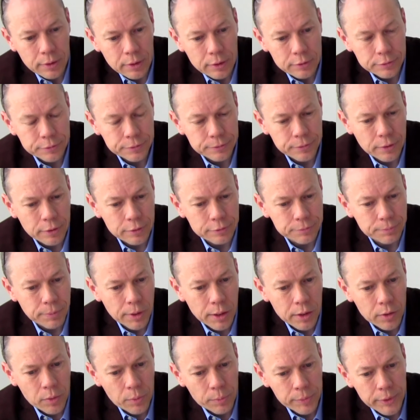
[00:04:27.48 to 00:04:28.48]
of
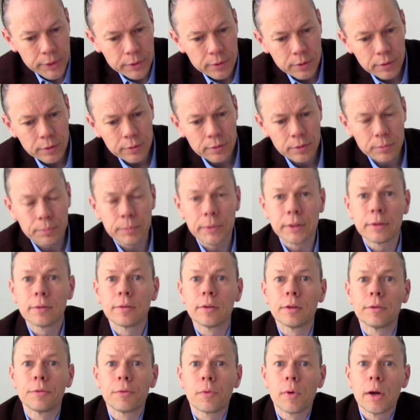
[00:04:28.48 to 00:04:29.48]
parameter, that means
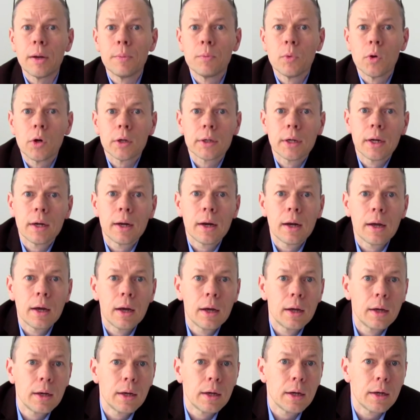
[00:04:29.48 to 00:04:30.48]
the framework
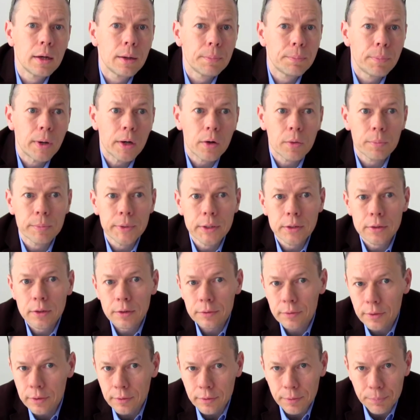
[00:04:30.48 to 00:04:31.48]

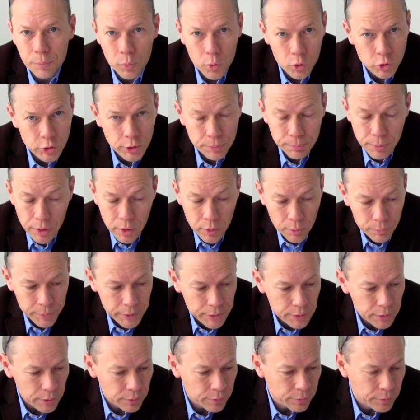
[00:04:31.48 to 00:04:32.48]
parameters and the project
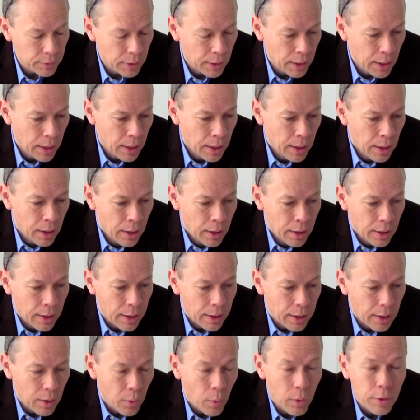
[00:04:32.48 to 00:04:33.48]
parameters,
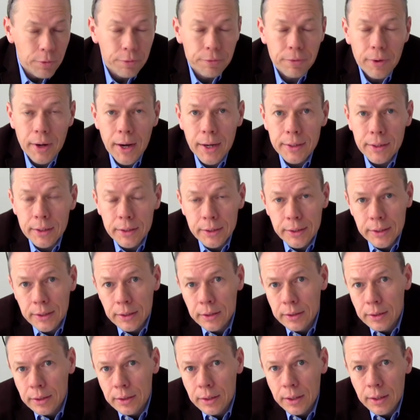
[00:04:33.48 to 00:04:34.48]
we
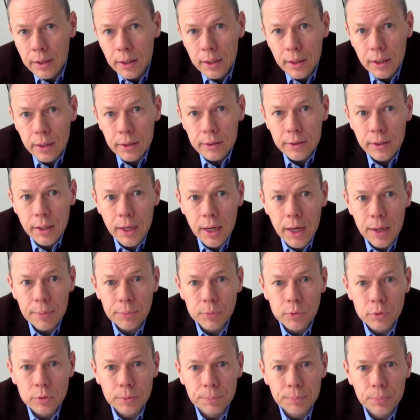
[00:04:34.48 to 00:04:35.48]
finally
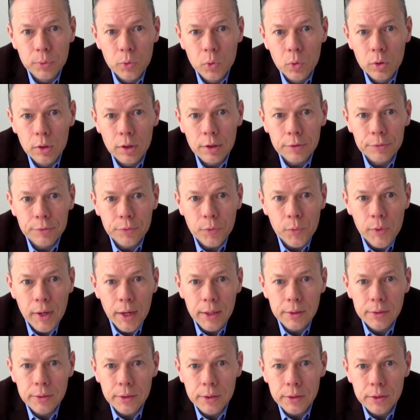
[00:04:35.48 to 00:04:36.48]
came to a pool of
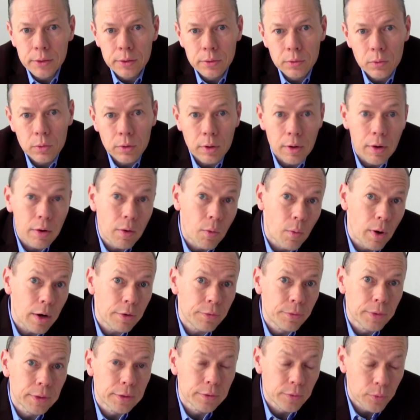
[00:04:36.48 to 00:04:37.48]

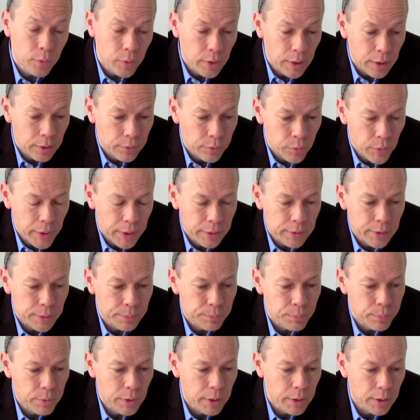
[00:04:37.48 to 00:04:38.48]
roughly
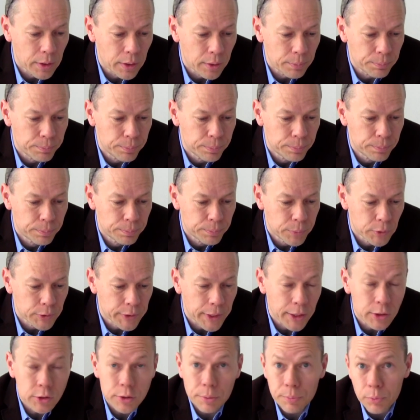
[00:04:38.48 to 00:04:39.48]
300
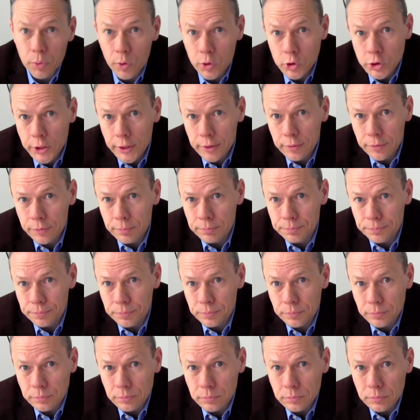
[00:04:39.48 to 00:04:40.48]
potential projects
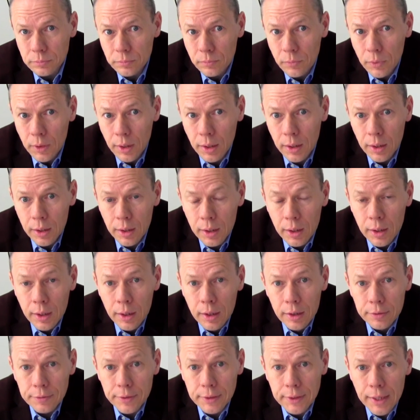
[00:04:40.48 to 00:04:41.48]

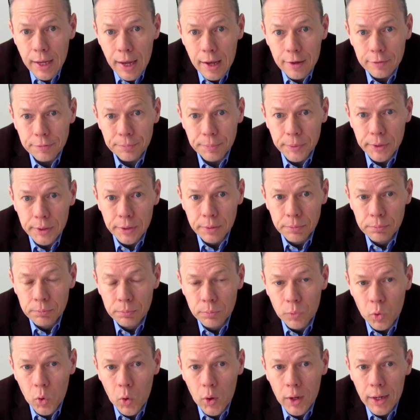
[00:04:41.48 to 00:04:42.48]
that have been
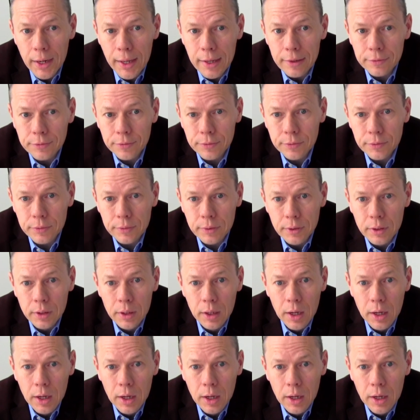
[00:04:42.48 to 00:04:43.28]
more or less